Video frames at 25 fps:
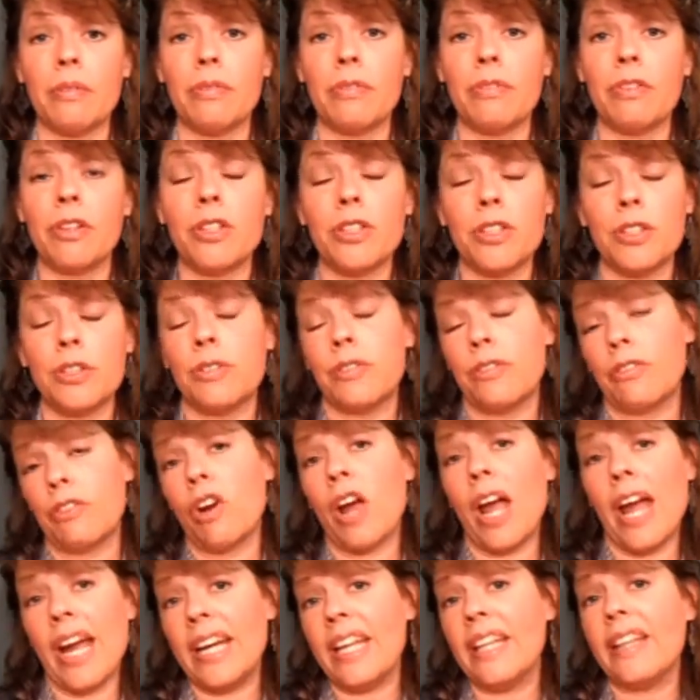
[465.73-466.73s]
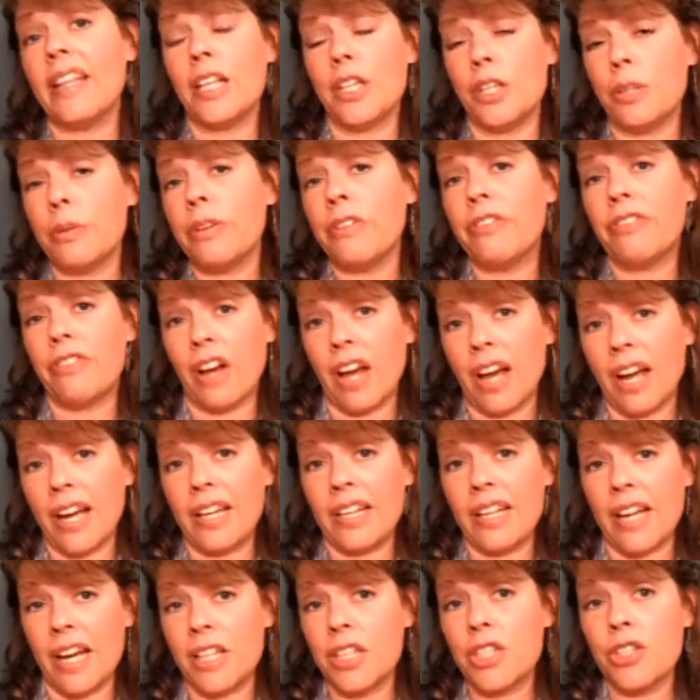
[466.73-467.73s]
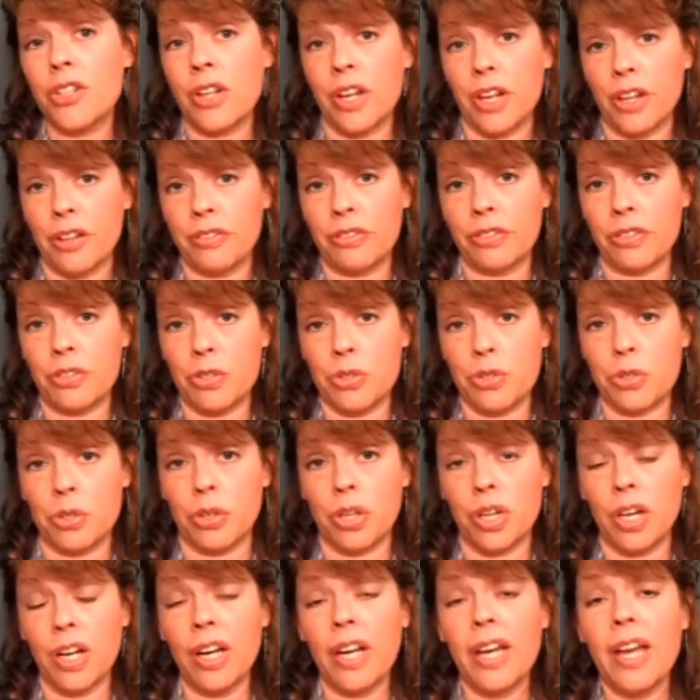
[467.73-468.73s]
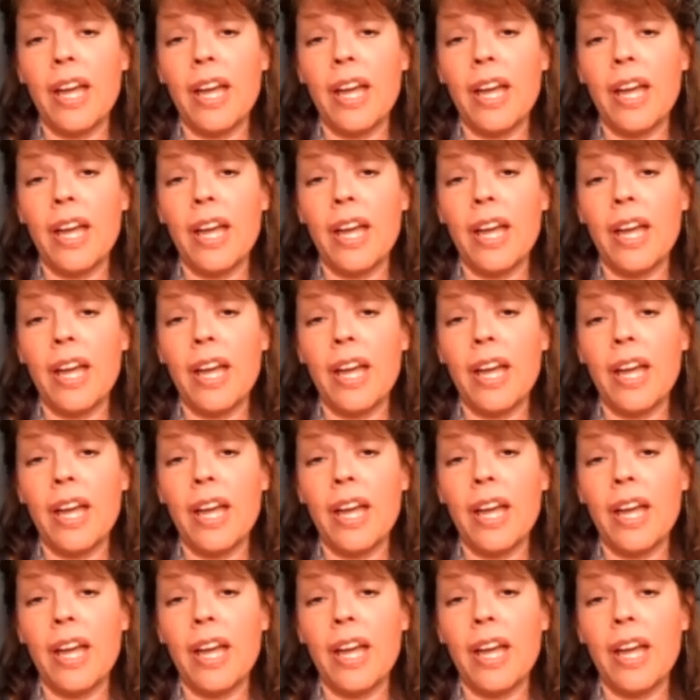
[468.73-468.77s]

variety that you would find at your health food store,